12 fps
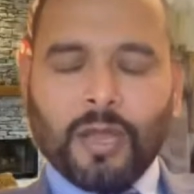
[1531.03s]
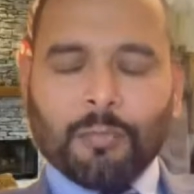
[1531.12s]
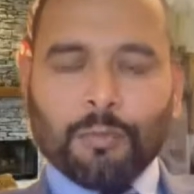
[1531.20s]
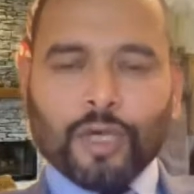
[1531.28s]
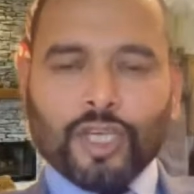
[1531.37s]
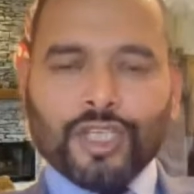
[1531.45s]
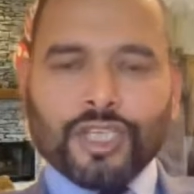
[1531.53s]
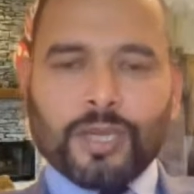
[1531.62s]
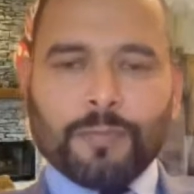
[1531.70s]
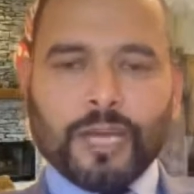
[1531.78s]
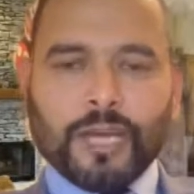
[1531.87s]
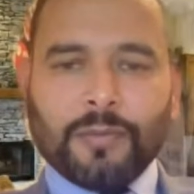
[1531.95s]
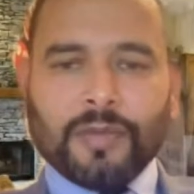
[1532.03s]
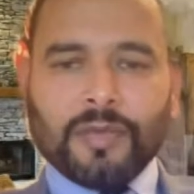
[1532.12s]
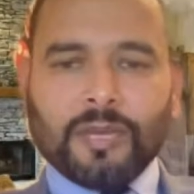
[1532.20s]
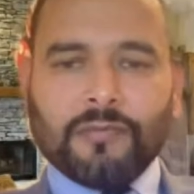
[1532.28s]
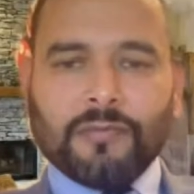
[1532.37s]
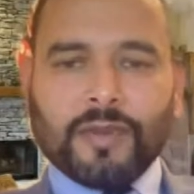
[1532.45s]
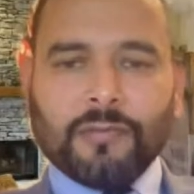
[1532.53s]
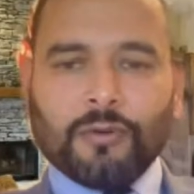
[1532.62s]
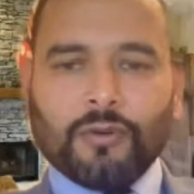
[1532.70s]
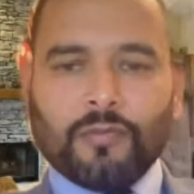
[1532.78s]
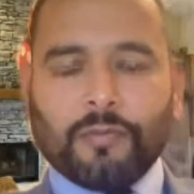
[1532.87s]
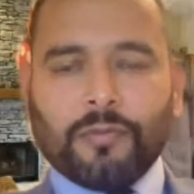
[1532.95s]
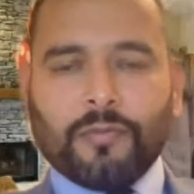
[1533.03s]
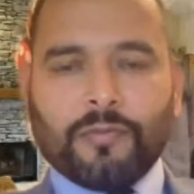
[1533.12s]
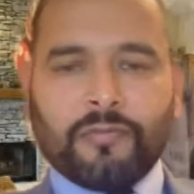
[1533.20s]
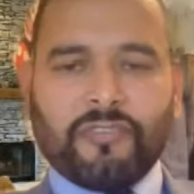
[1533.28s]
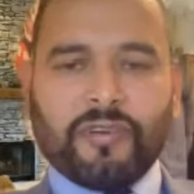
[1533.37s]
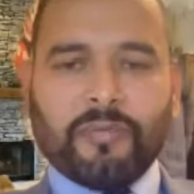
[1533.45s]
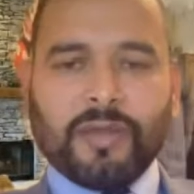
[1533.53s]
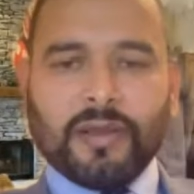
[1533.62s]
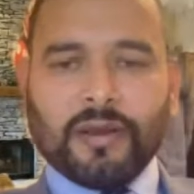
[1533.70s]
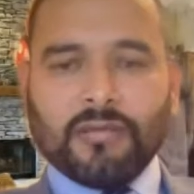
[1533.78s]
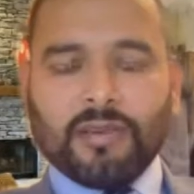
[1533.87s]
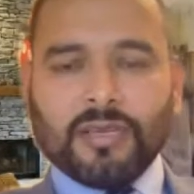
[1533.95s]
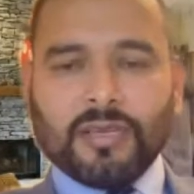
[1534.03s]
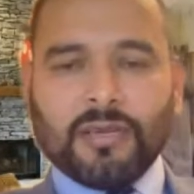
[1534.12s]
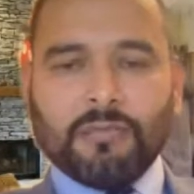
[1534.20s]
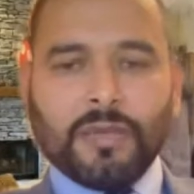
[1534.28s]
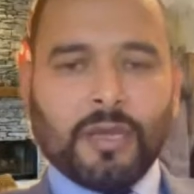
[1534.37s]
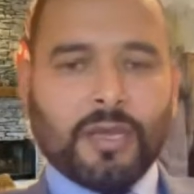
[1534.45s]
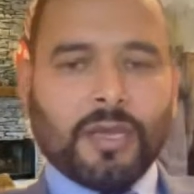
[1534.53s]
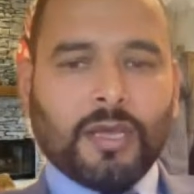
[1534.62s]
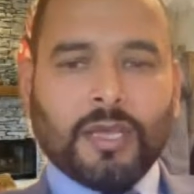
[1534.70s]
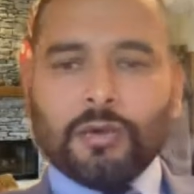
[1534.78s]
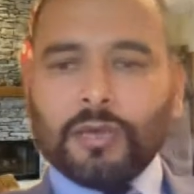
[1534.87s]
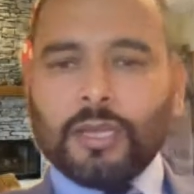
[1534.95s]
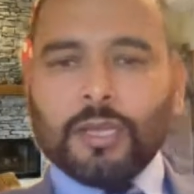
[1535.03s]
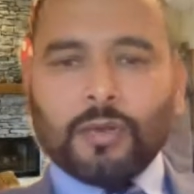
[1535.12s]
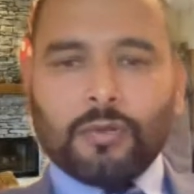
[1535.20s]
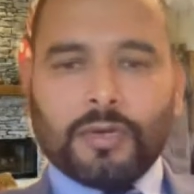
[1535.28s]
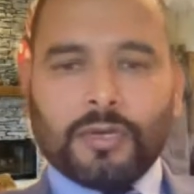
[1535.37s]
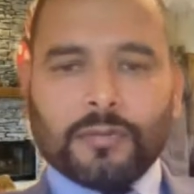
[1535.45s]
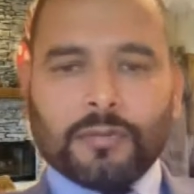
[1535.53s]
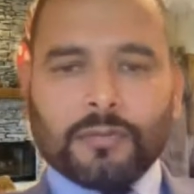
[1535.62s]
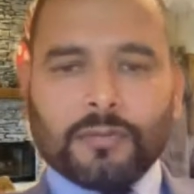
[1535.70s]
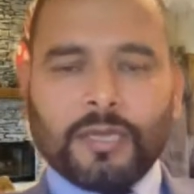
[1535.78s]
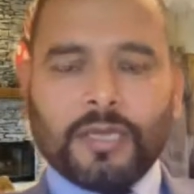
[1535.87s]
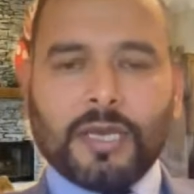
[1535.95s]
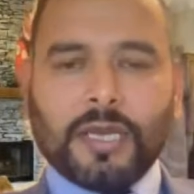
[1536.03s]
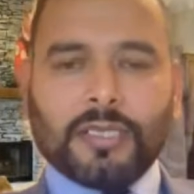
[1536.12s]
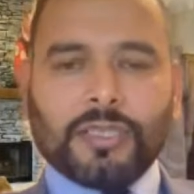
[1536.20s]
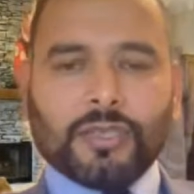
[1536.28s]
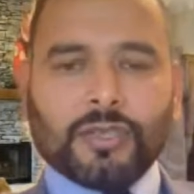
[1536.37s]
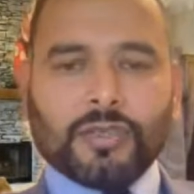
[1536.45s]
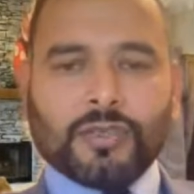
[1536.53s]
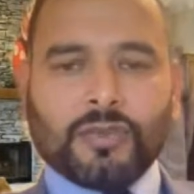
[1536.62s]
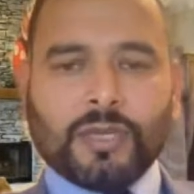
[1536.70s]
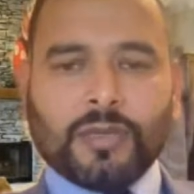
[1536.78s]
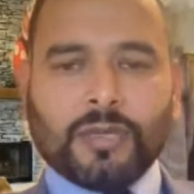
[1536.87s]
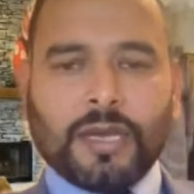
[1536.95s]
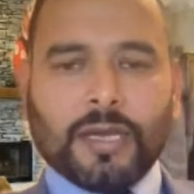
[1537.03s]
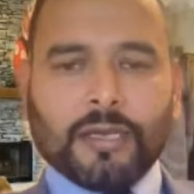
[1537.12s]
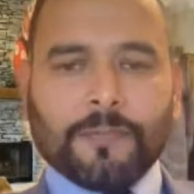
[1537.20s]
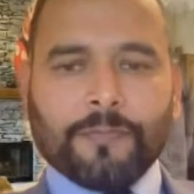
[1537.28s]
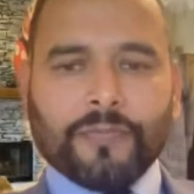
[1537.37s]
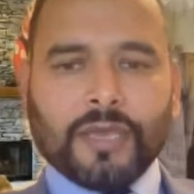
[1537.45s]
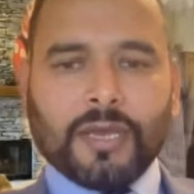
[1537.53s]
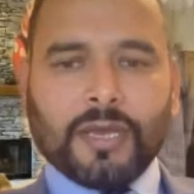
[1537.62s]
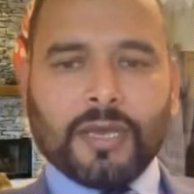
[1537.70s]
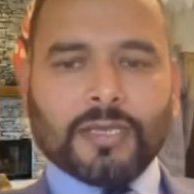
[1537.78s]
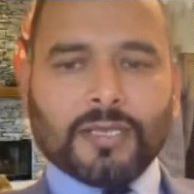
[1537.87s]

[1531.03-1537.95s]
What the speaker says: potential private life claim or family right claim, you can include it. In addition to that, in